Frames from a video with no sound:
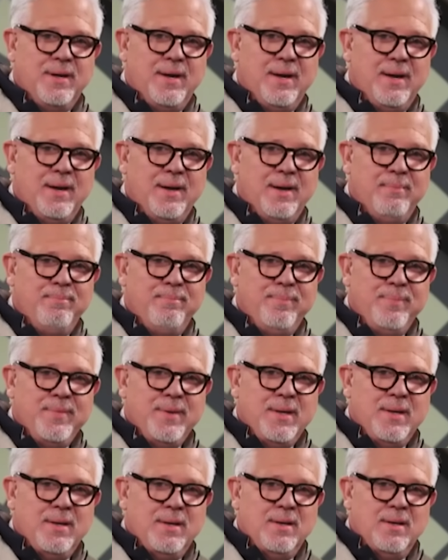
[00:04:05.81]
I
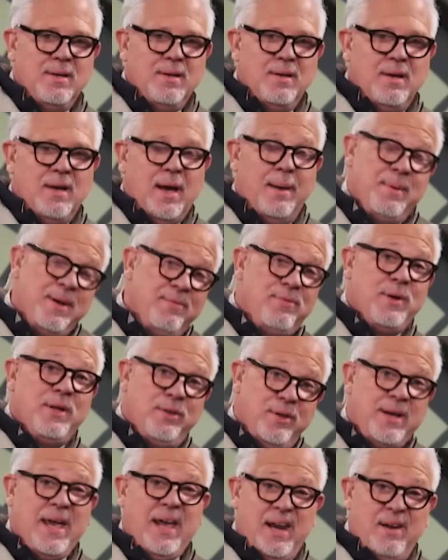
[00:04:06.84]
mean, if we
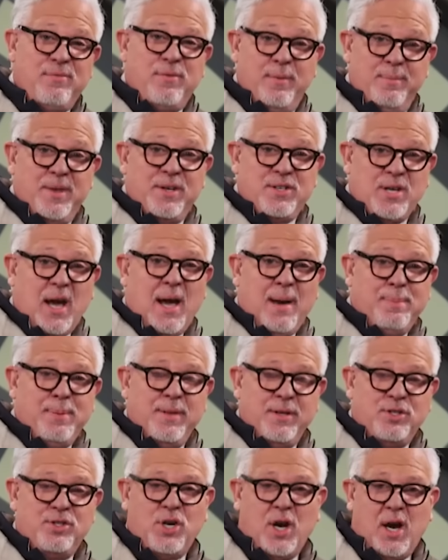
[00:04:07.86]
look at it from the top of
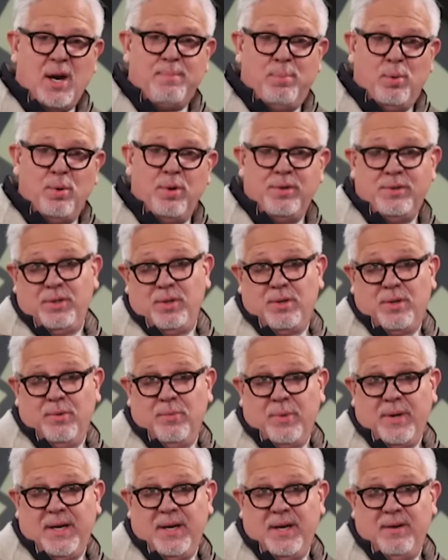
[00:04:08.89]
the chalkboard, you can
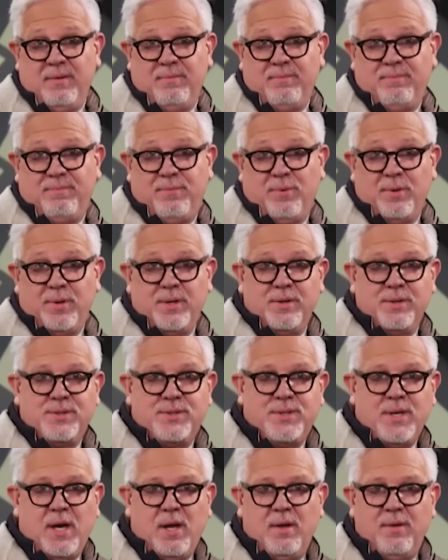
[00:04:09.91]
read it for
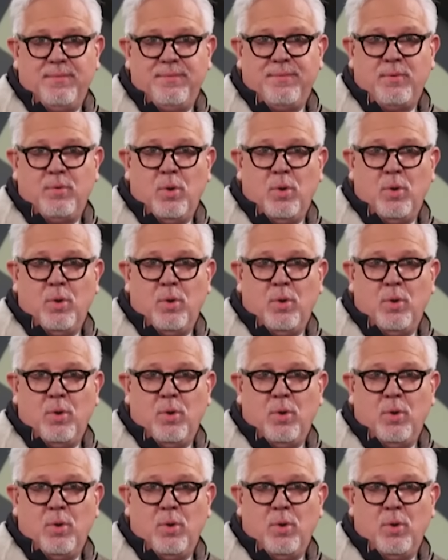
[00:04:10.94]
yourself.